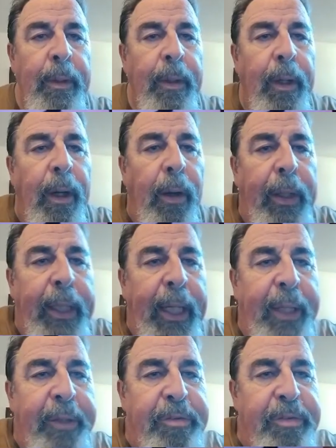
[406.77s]
Oh
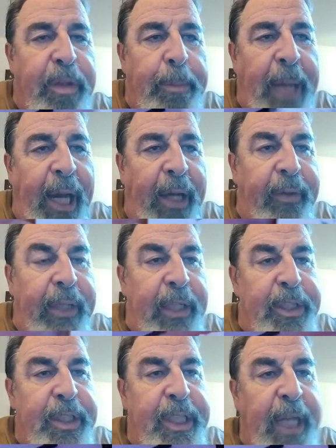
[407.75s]
yeah, this is the battery. I
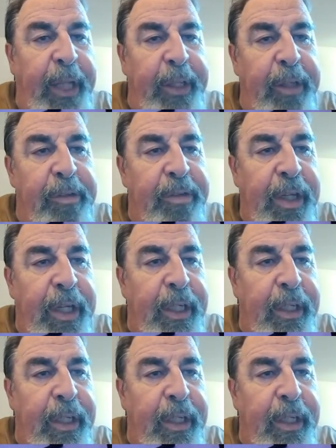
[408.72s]
just got this in,